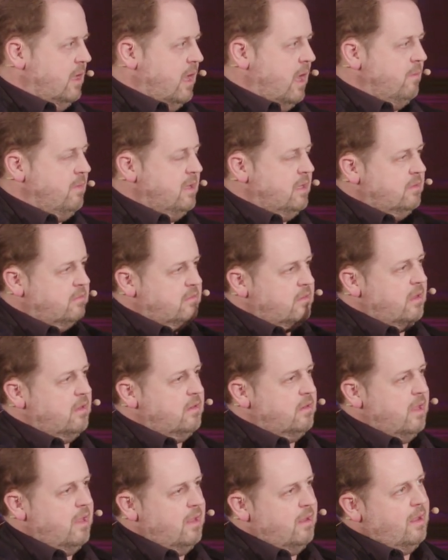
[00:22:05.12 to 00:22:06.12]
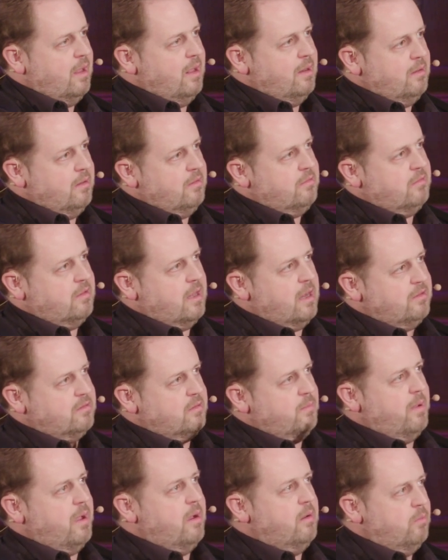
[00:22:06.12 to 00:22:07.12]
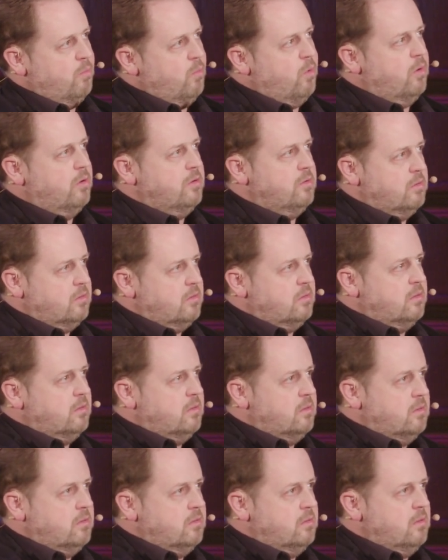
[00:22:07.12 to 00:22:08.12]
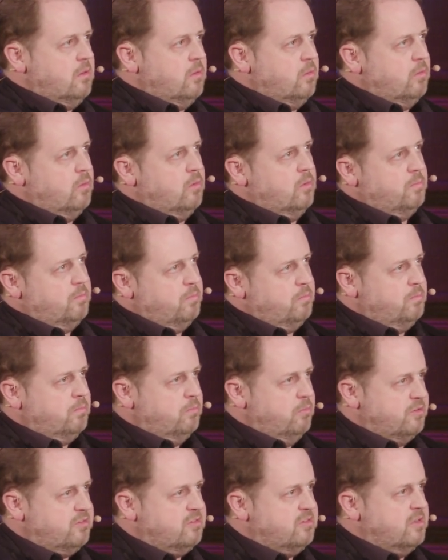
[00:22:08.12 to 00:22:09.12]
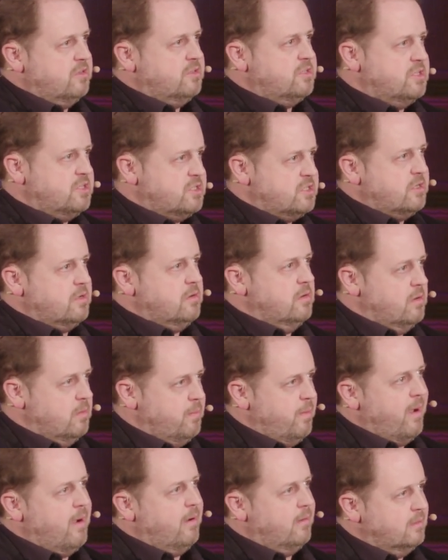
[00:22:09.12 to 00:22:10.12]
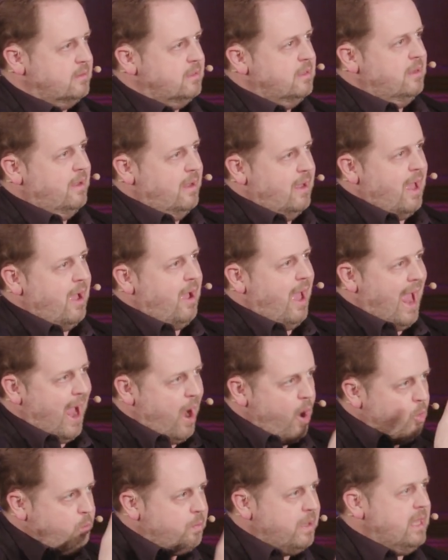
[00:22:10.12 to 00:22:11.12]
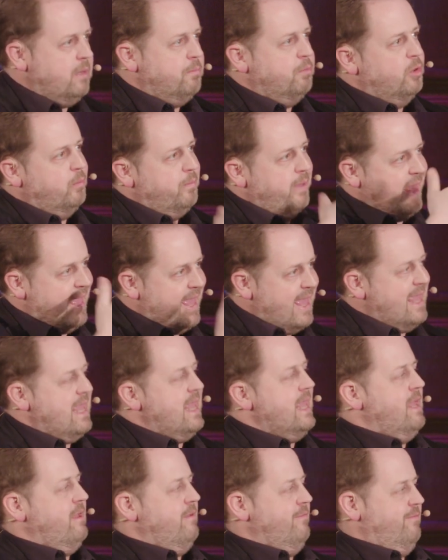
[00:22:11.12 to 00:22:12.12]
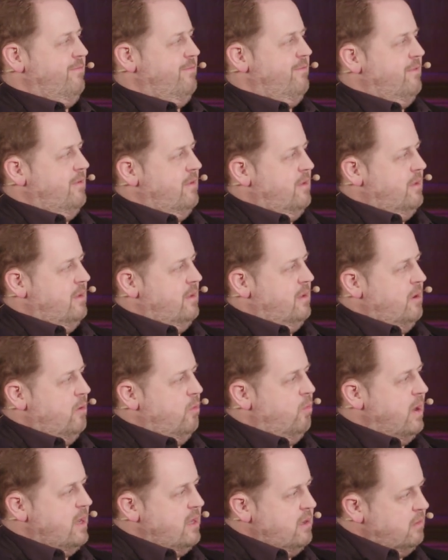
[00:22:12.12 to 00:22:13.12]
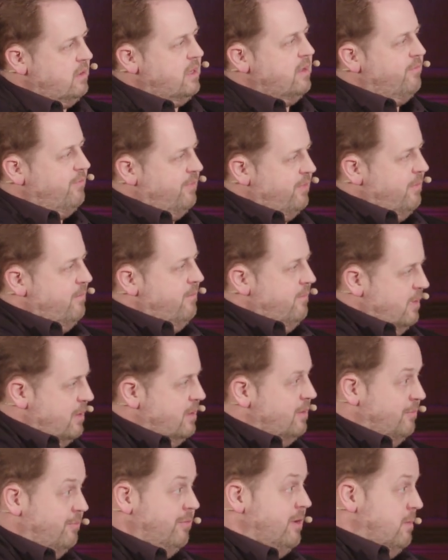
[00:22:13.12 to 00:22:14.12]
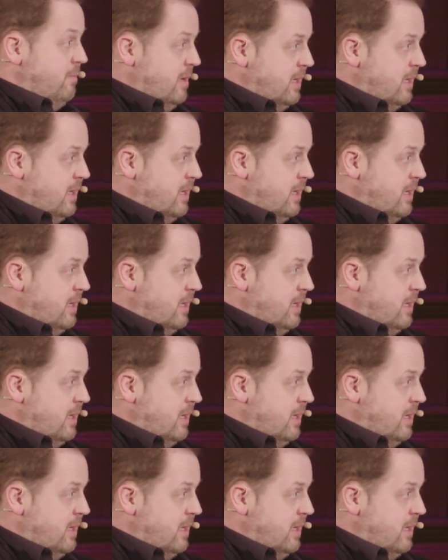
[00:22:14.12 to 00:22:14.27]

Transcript: I mean, tell us about what your research has showed about how people behave when you give them free